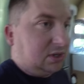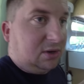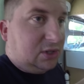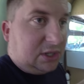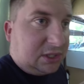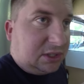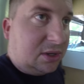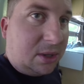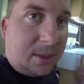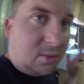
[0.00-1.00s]
are just as
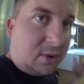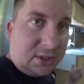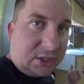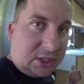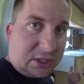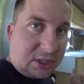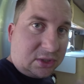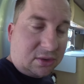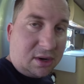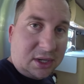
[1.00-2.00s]
good. The wood's just as
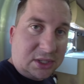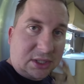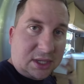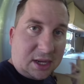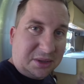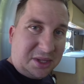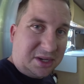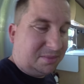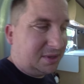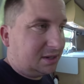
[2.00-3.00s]
strong. It's just got a
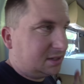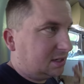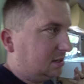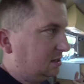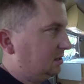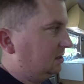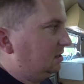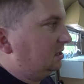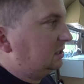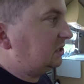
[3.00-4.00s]
little bit
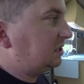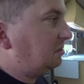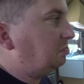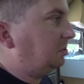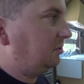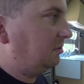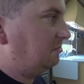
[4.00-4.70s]
simpler,